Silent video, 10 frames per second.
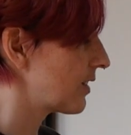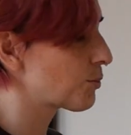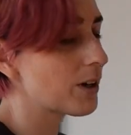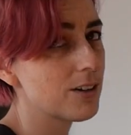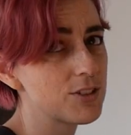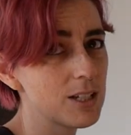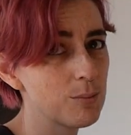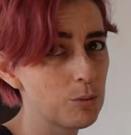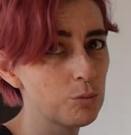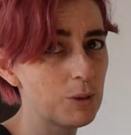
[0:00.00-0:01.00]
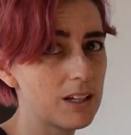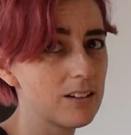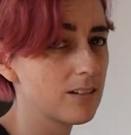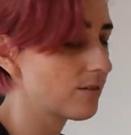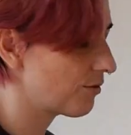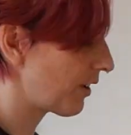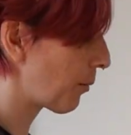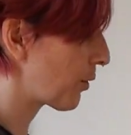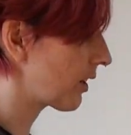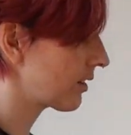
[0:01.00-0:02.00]
swear I've seen people pin
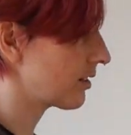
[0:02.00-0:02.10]
fabric